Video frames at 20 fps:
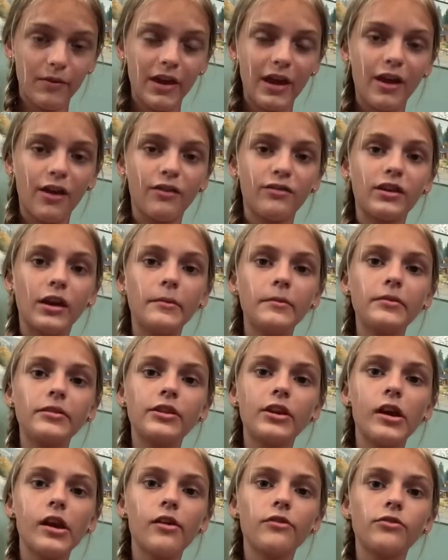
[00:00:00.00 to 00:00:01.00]
Some
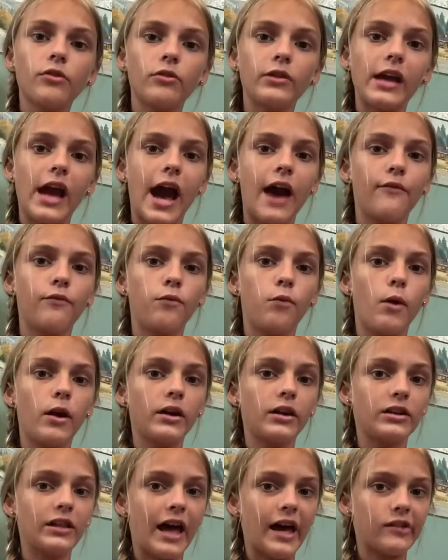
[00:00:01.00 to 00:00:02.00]
studios only have one
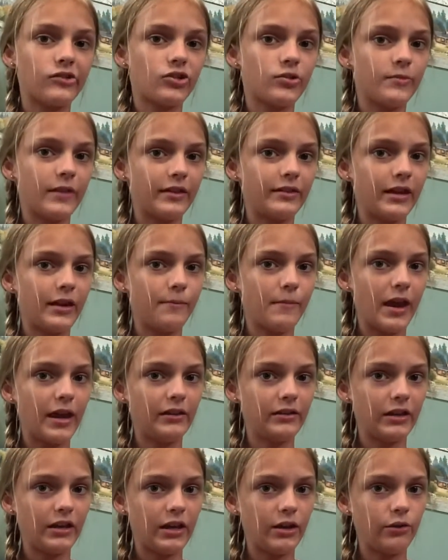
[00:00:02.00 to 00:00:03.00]
classroom that they
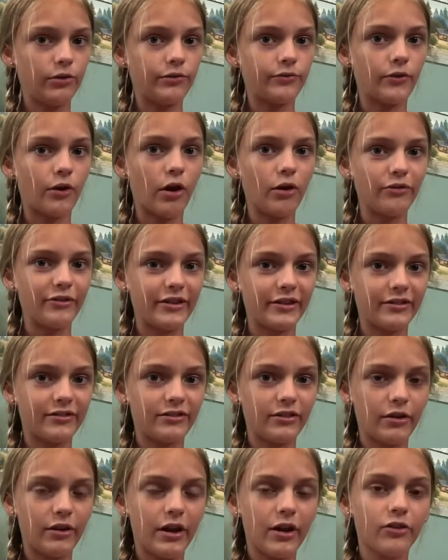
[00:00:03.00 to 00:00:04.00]
mainly use for all their
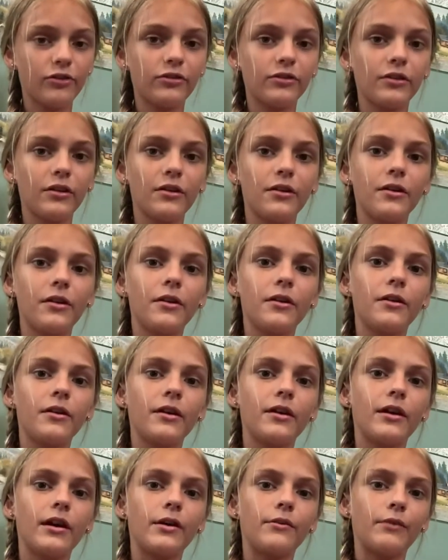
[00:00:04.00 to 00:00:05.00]
studios,
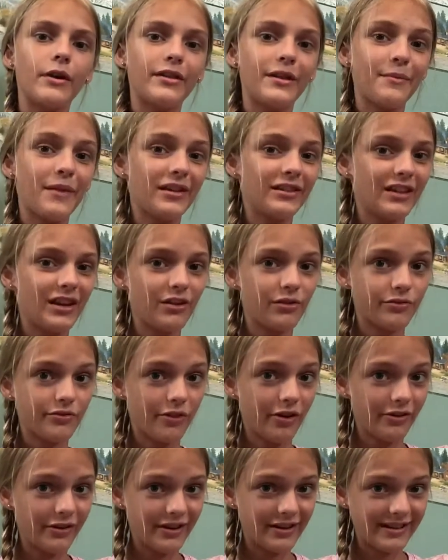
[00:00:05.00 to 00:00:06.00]
while they mainly use for all
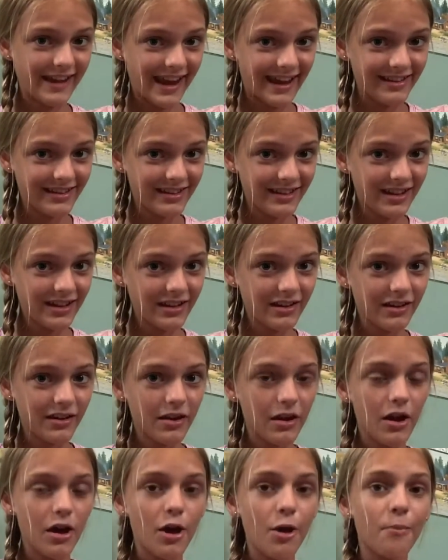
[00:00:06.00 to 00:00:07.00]
their dancing.
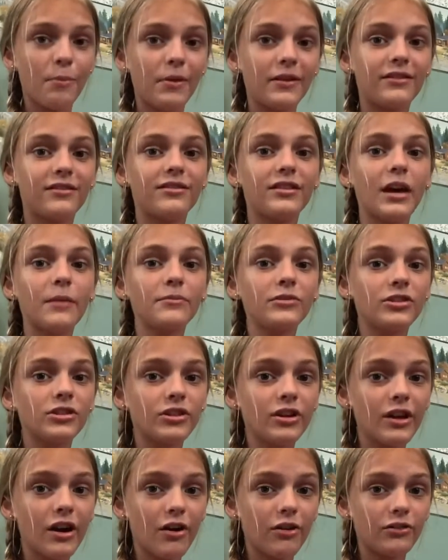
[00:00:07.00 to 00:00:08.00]
But some
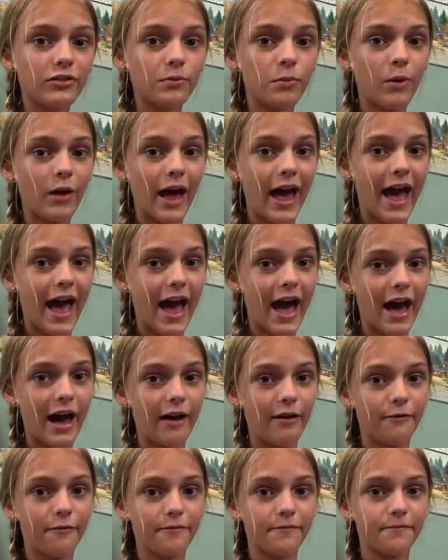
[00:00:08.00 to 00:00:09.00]
studios will have
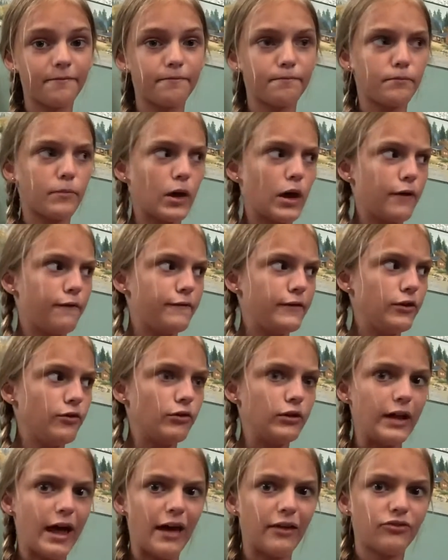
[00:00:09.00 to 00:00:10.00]
a few
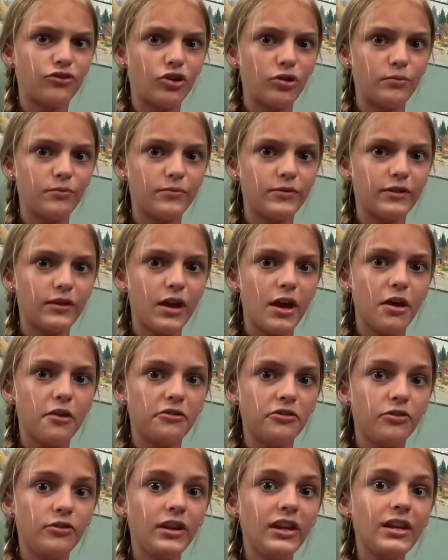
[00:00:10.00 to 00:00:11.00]
classrooms. So you
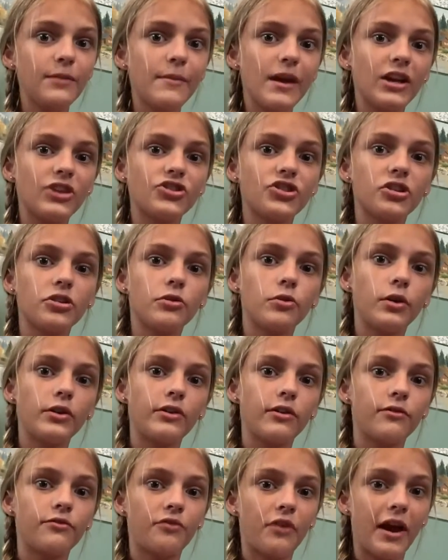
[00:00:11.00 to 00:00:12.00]
need to make sure you're going to the
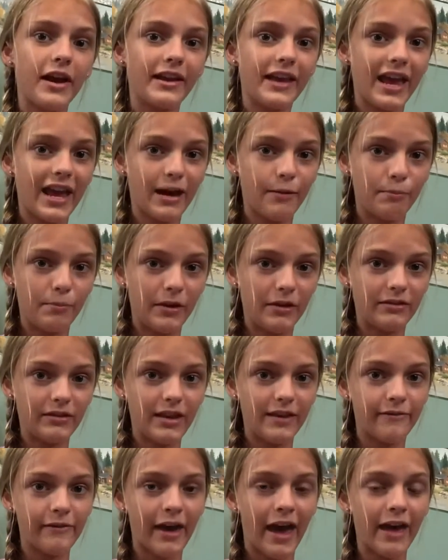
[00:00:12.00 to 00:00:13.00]
right campus if
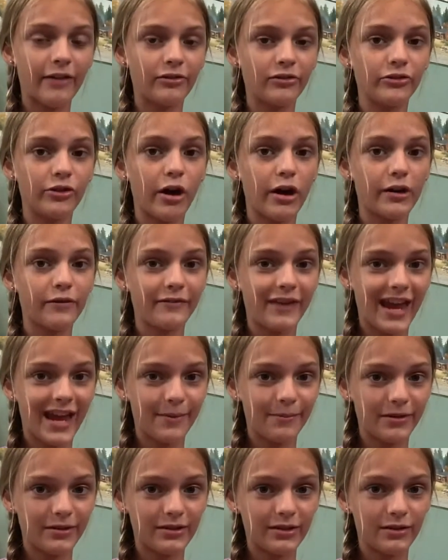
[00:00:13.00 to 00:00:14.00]
it has a lot of
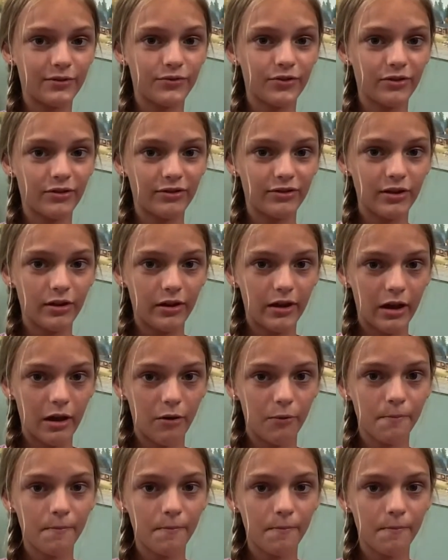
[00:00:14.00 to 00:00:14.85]
campuses for the studio.